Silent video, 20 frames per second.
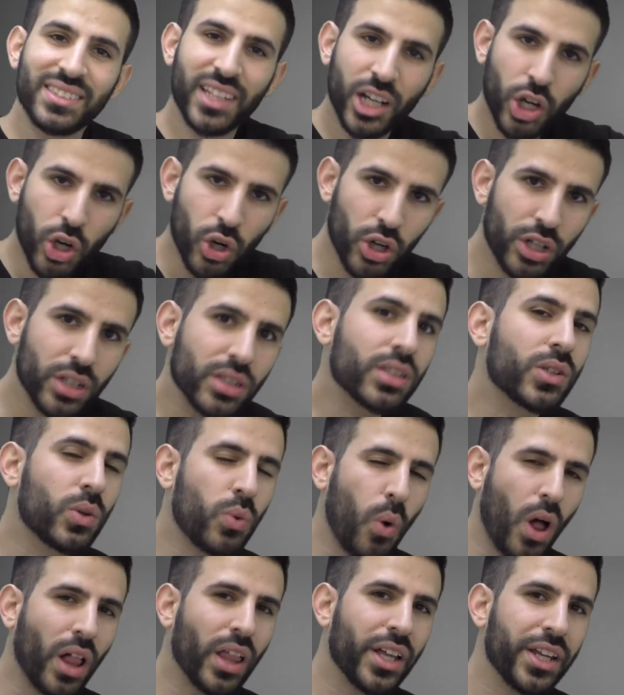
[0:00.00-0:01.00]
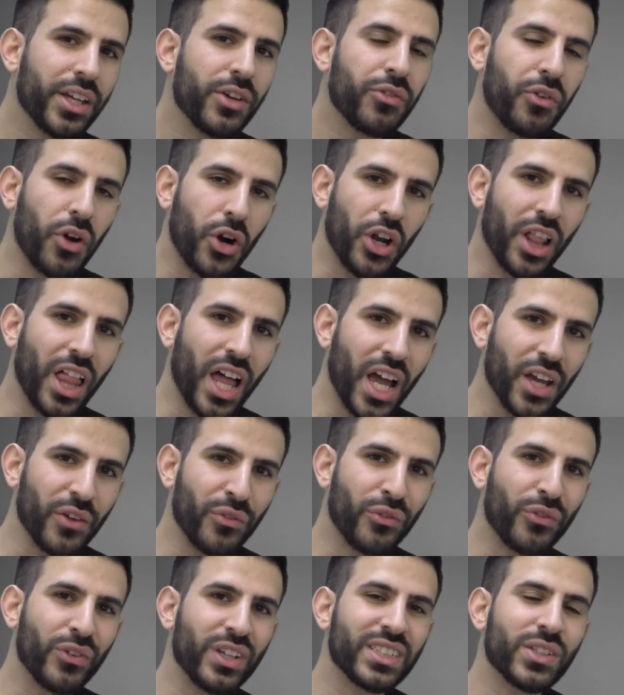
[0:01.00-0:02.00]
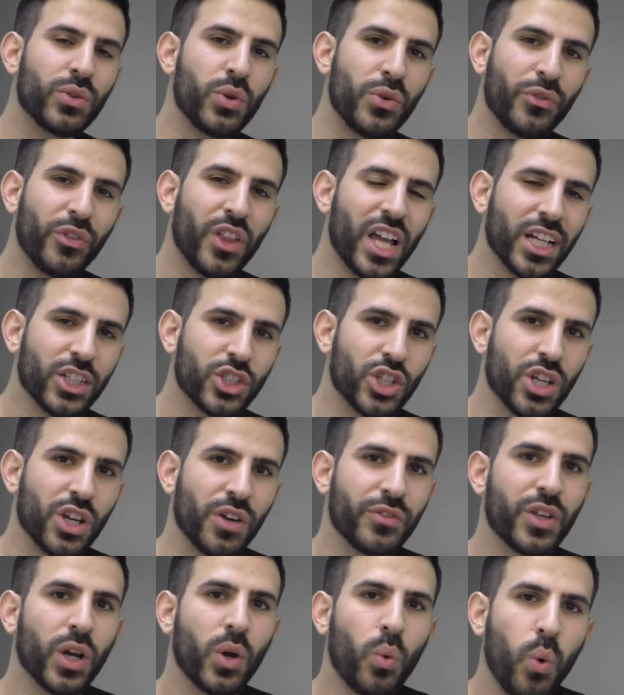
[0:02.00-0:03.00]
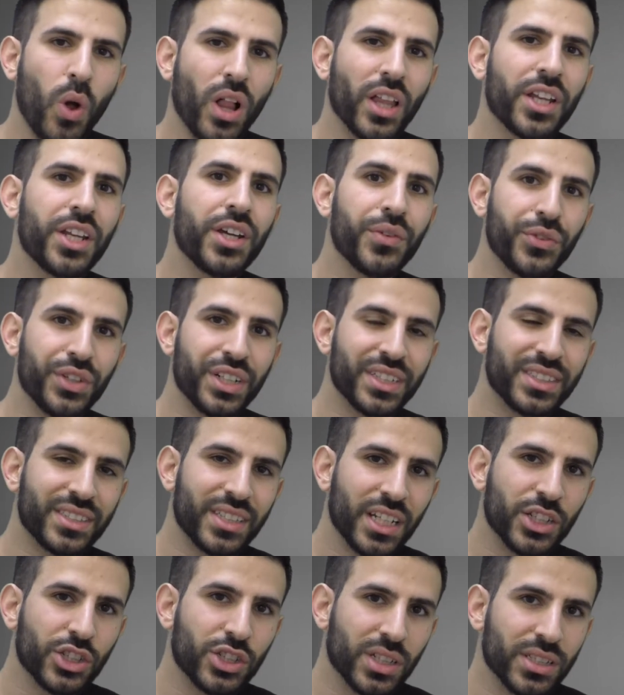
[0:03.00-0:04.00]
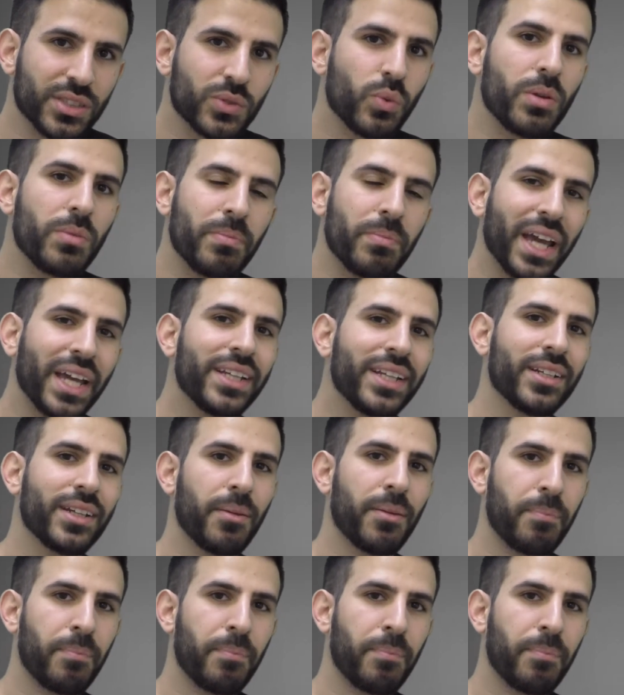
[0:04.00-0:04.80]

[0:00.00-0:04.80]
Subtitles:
The current quality of our life is a reflection of the quality of the decisions we made in the